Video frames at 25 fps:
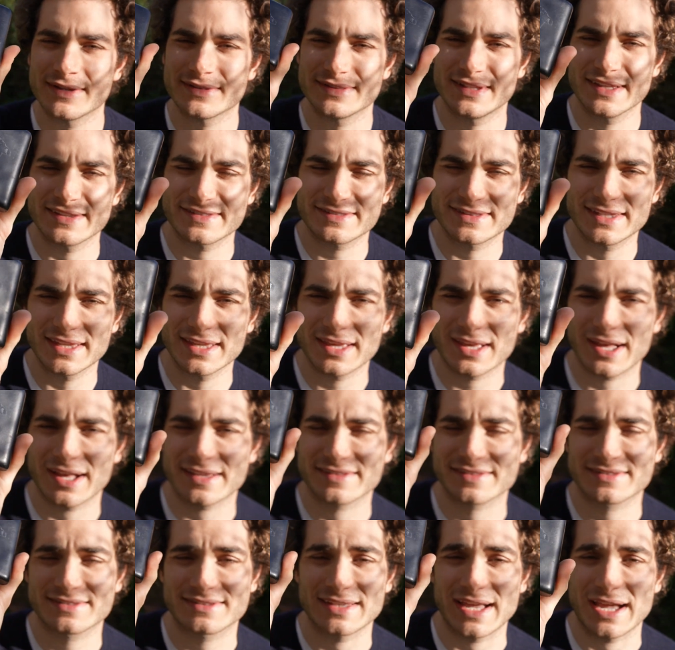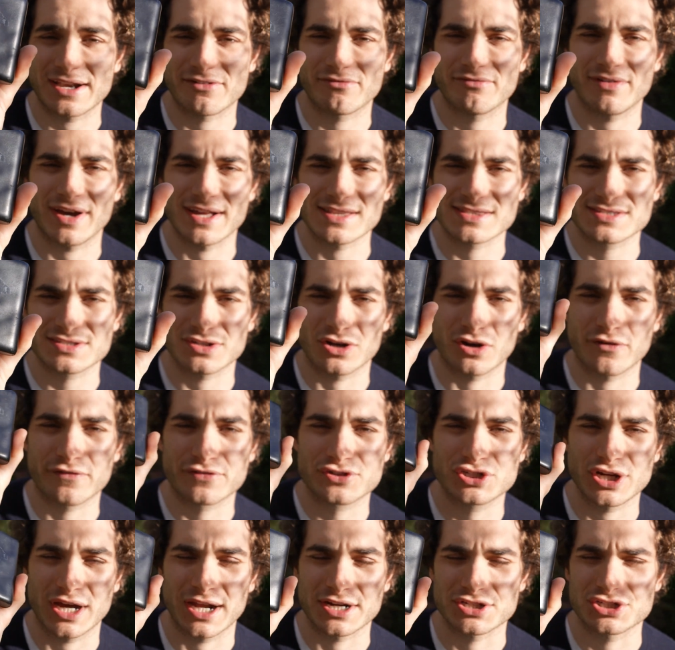this thing has 10 watts
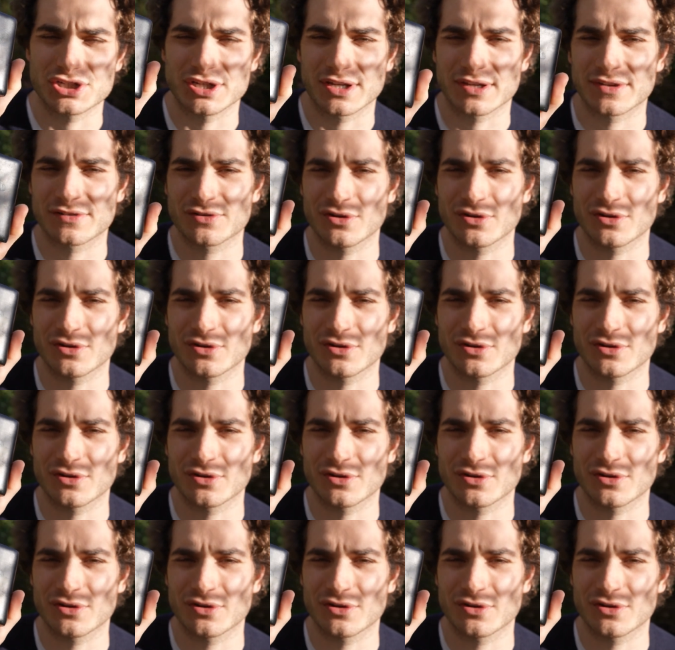of charging,